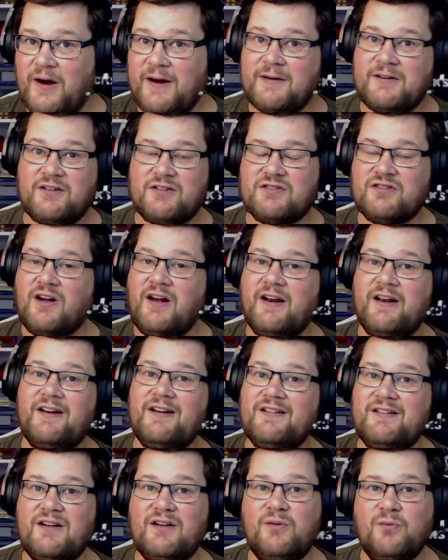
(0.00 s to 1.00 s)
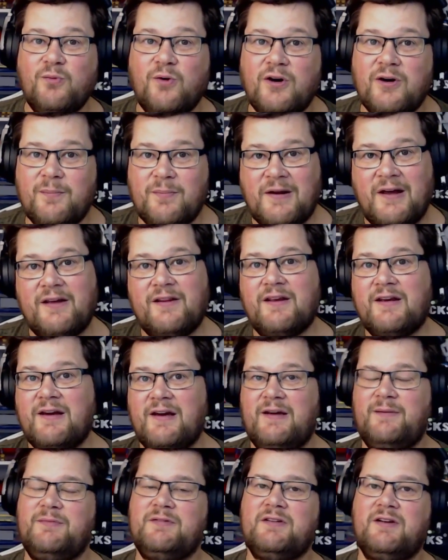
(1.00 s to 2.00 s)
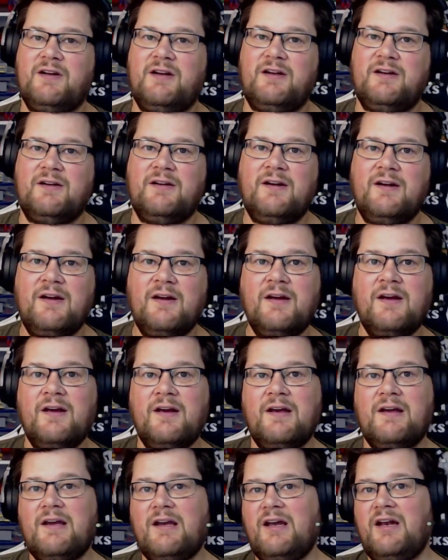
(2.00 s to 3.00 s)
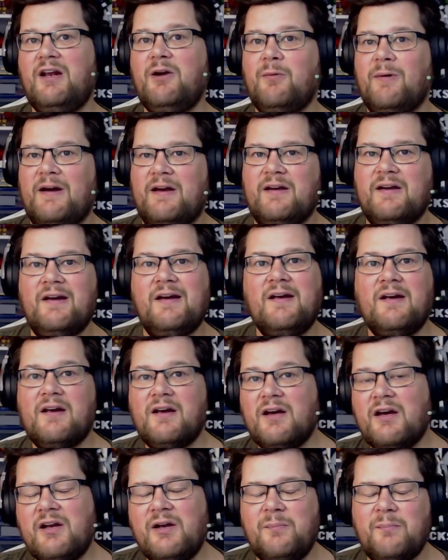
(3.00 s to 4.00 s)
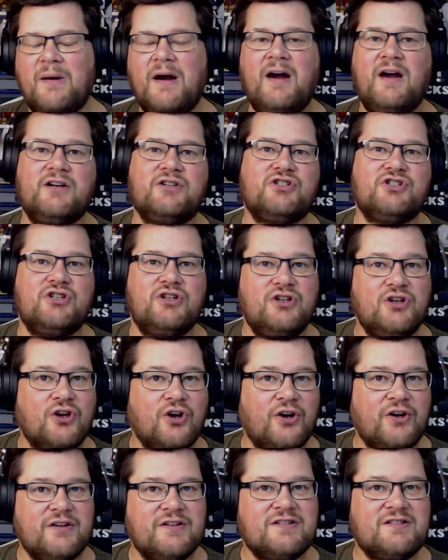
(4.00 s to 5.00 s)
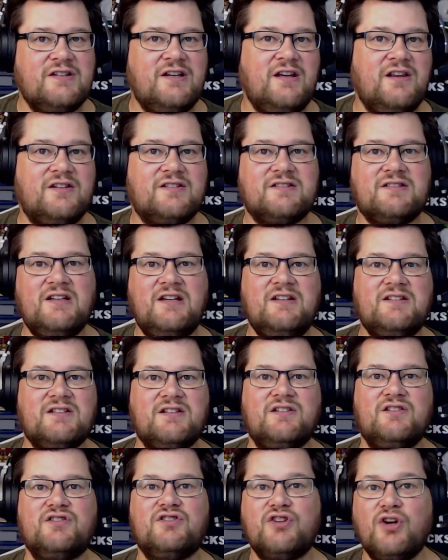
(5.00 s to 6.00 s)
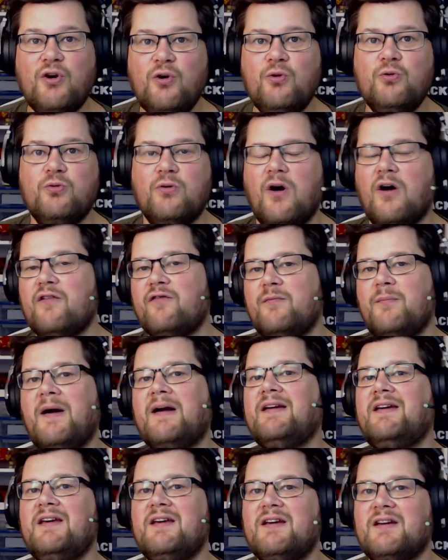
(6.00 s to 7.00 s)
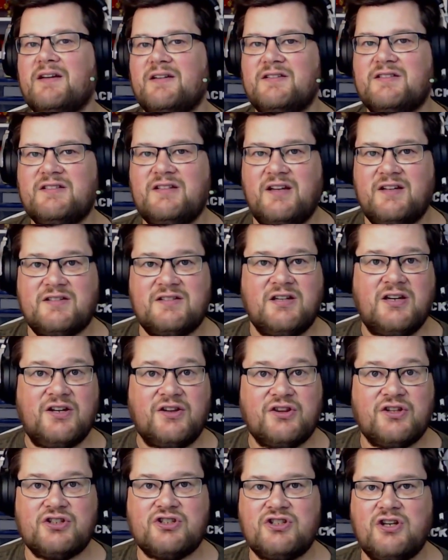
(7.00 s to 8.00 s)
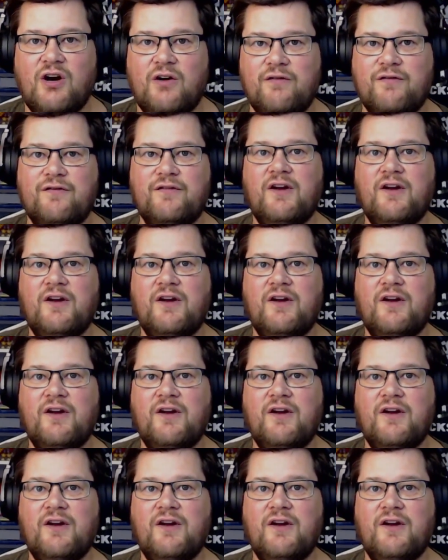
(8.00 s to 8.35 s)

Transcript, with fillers: decided it didn't want to play the game today. Anyway, in March, you're going to see Season 2 of Monkie Kid sets hit the shelf.